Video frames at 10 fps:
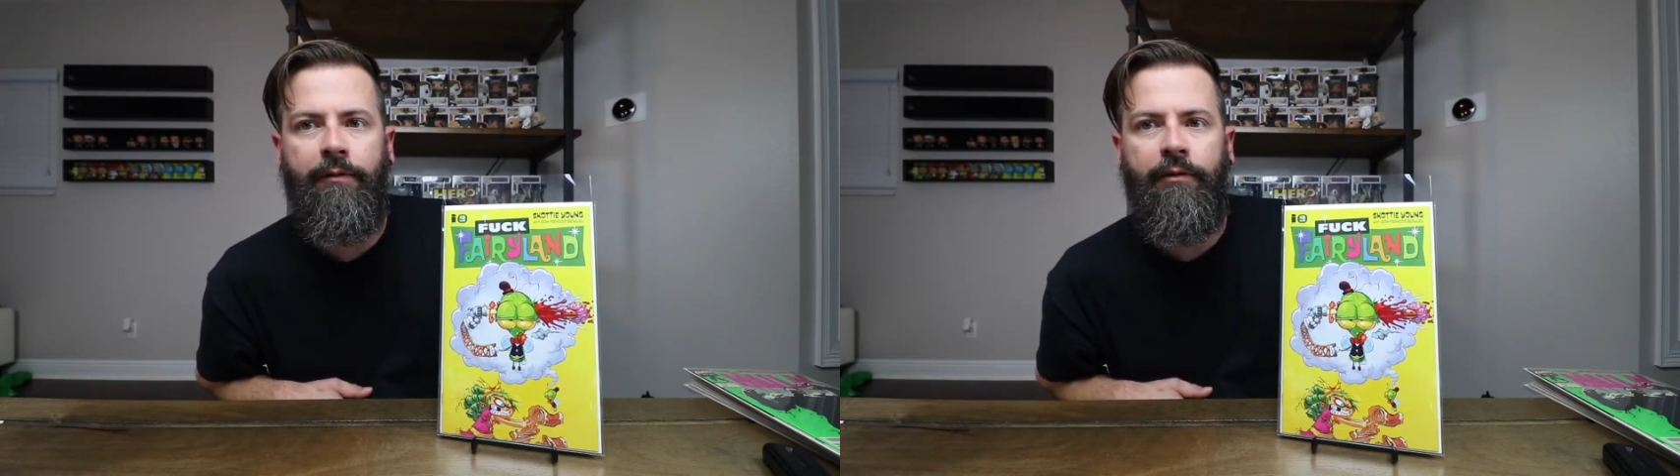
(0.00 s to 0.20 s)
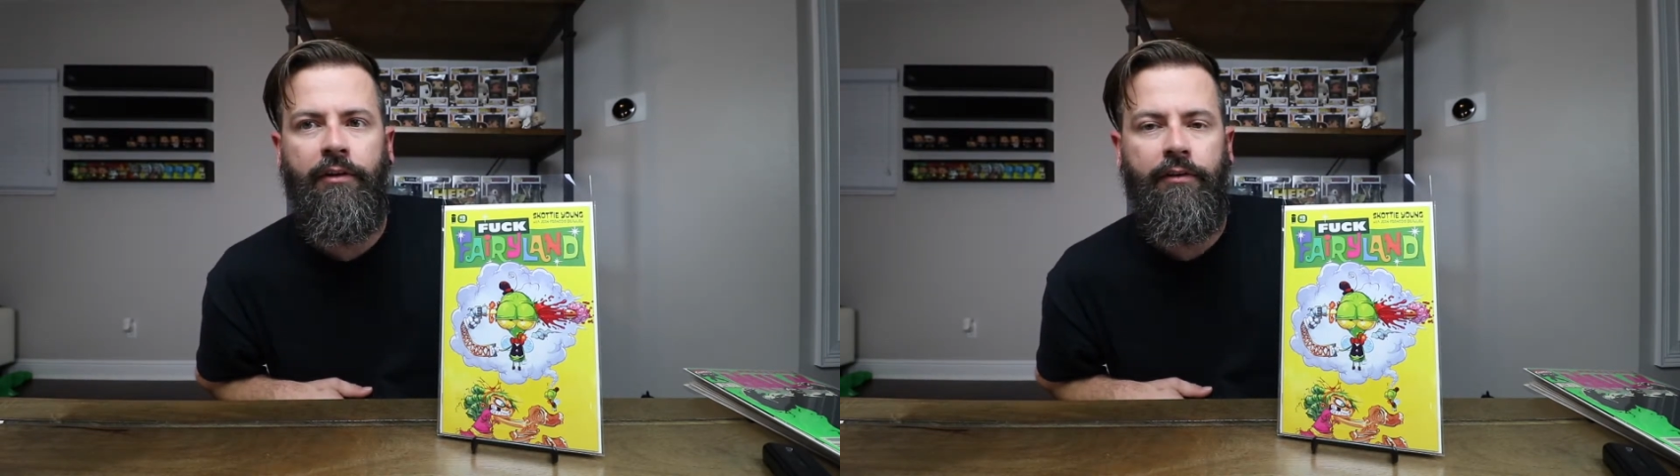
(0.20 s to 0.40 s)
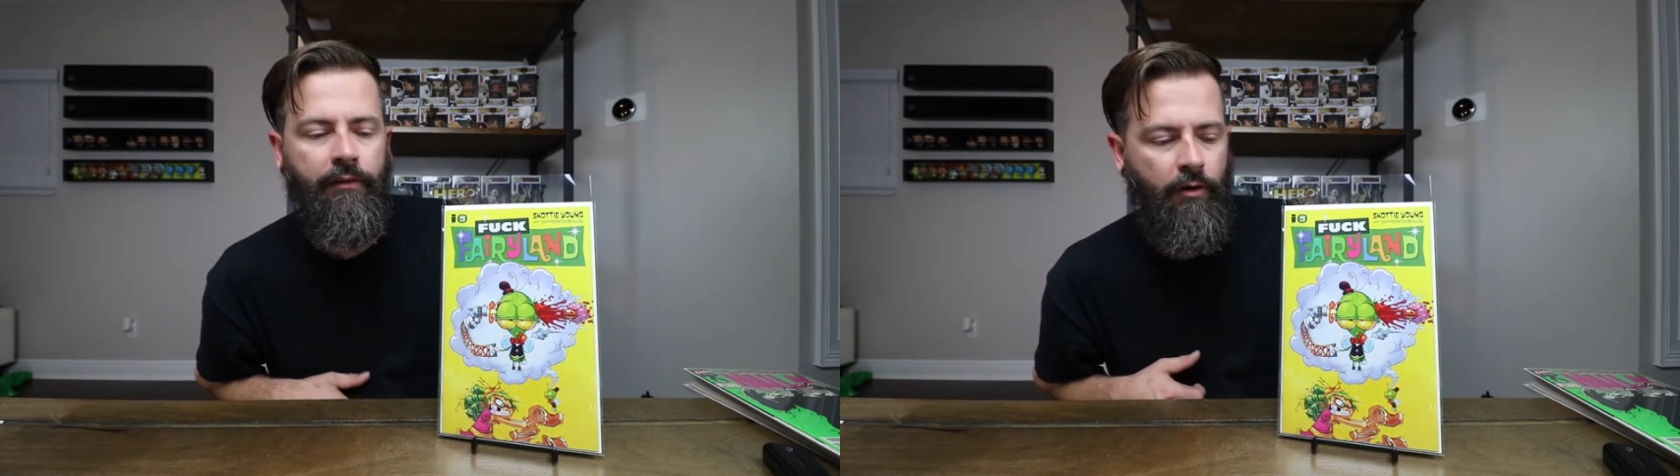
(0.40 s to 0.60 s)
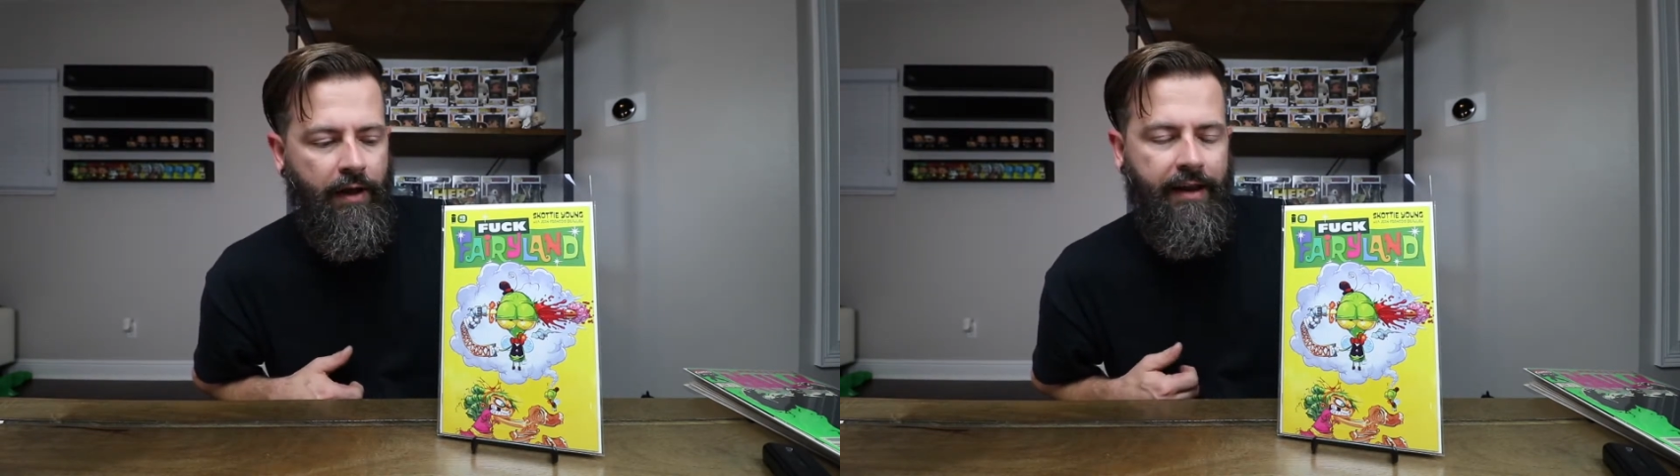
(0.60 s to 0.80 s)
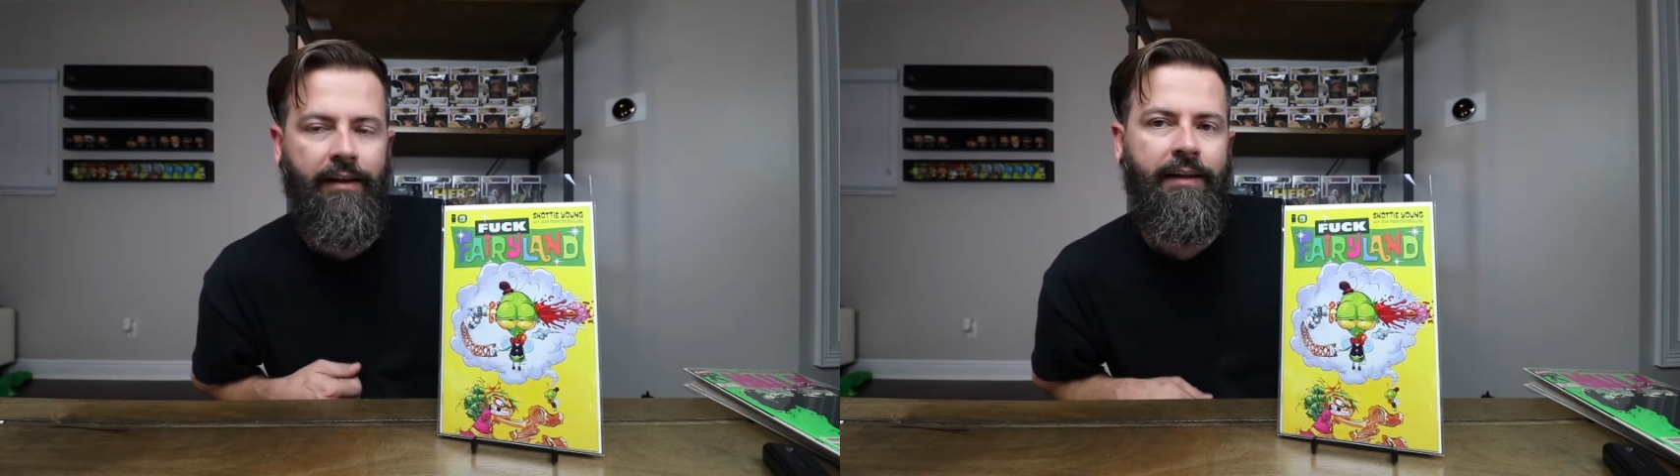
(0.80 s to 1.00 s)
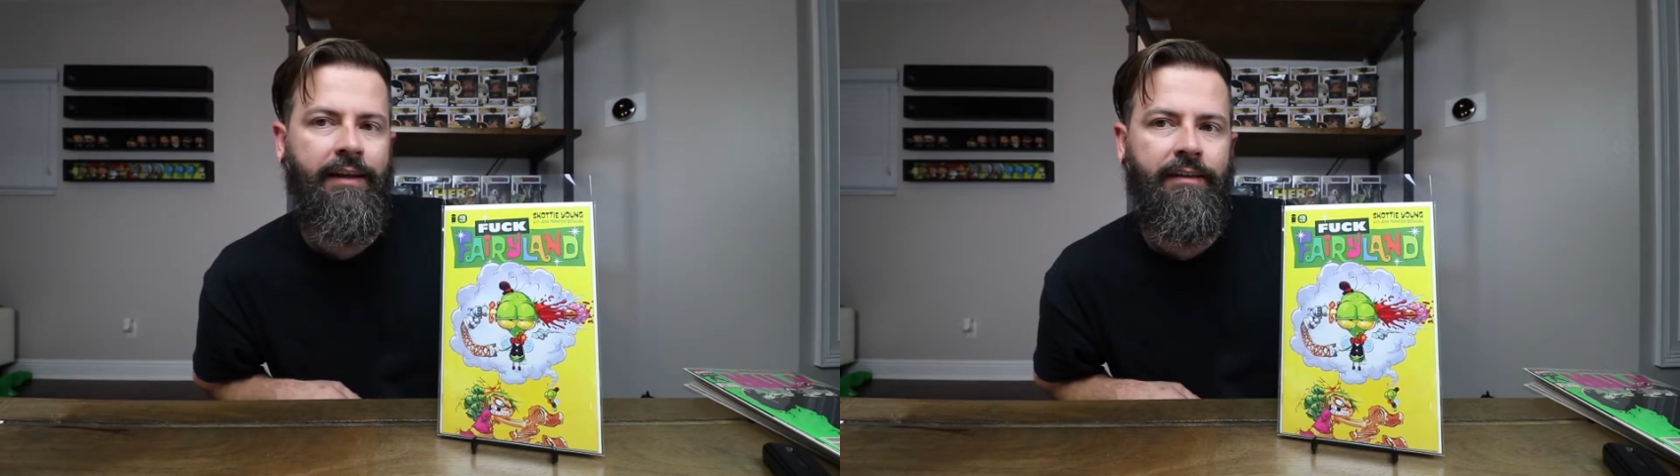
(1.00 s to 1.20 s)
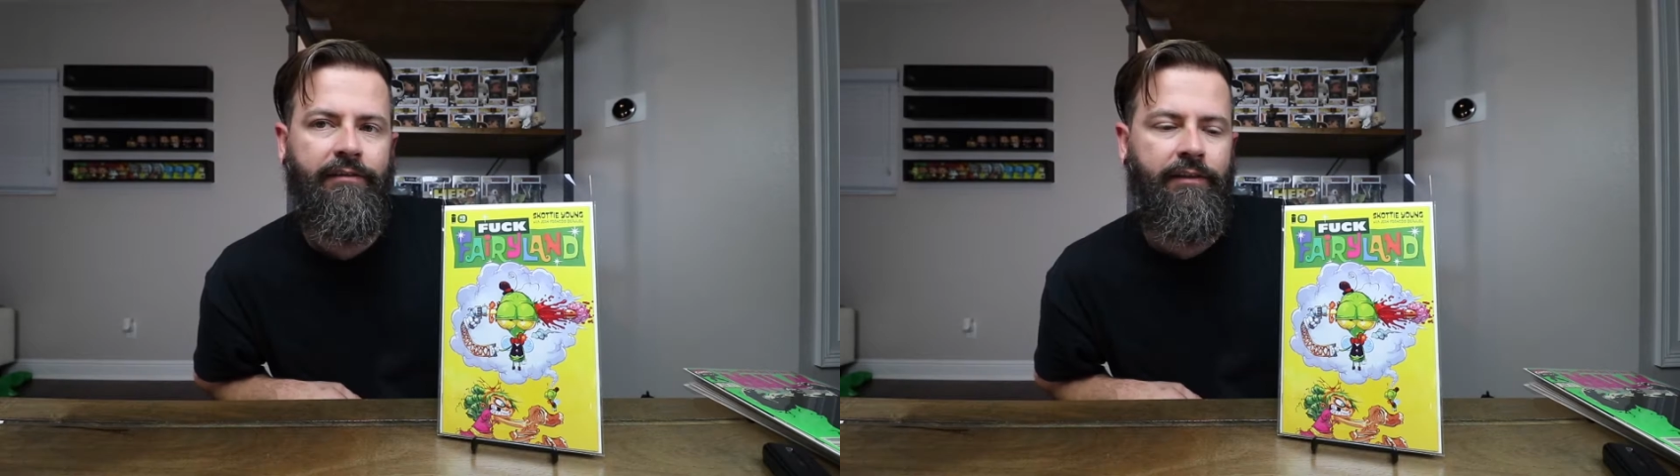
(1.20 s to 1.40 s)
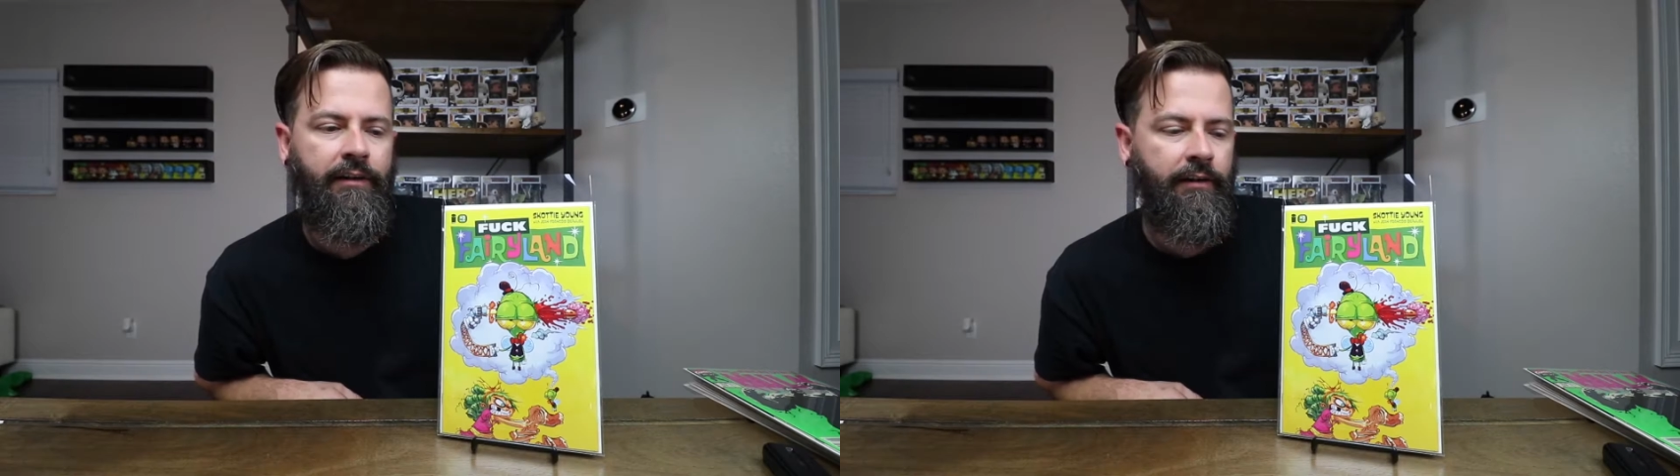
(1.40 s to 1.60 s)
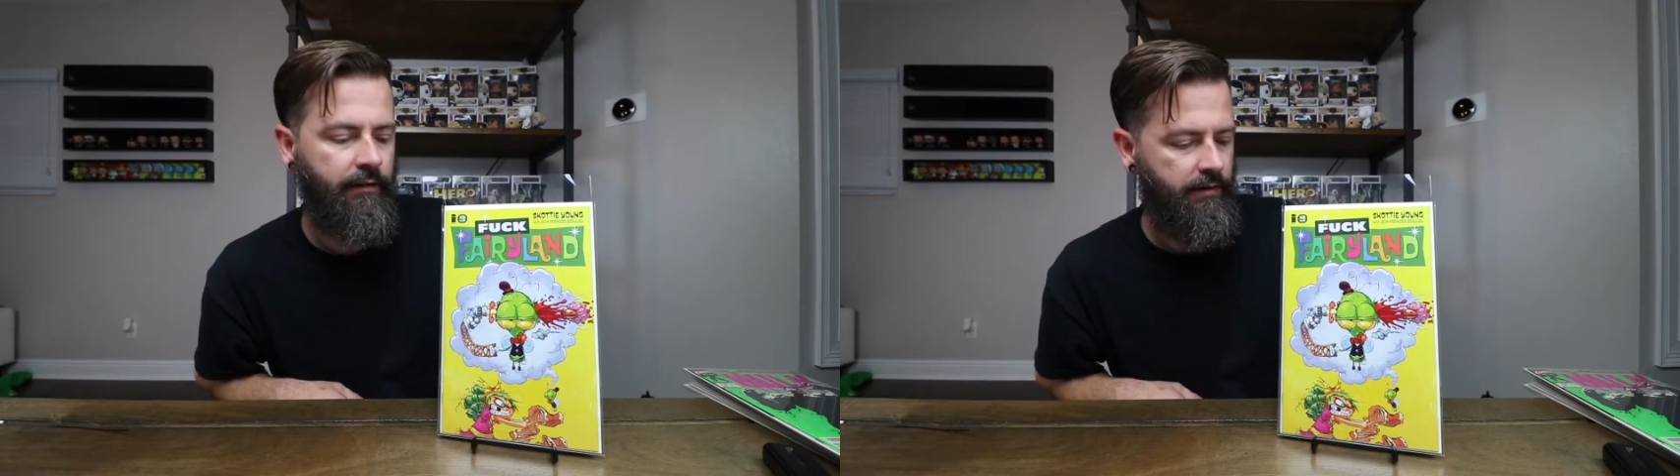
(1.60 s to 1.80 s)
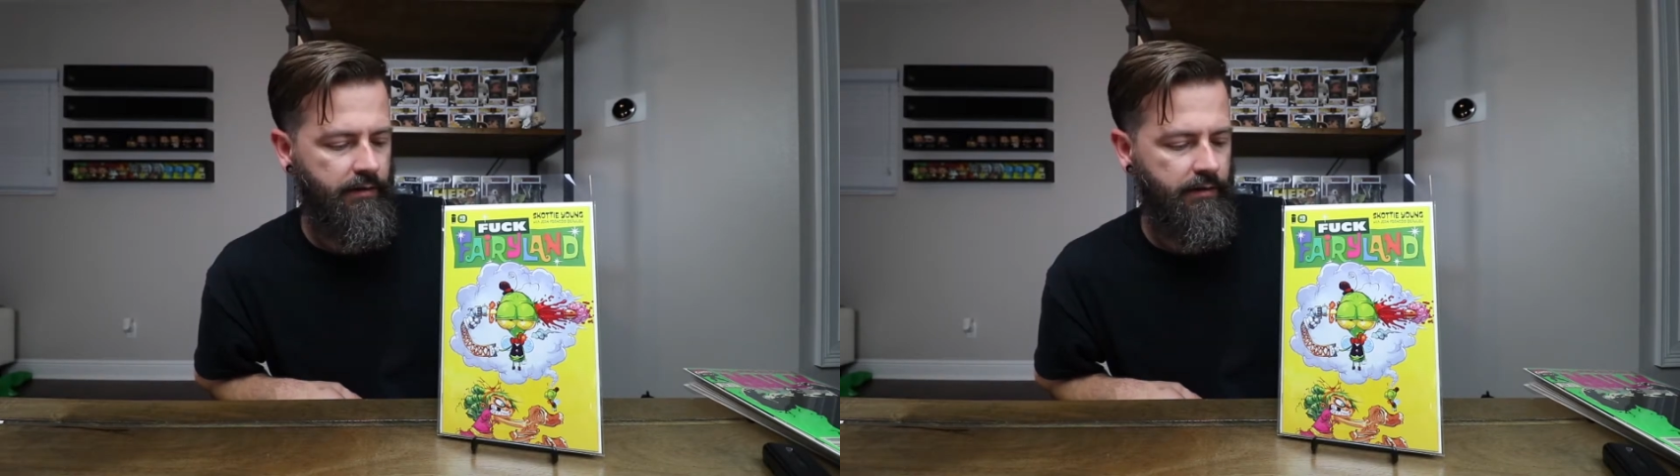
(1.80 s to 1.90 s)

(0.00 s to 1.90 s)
was handling it for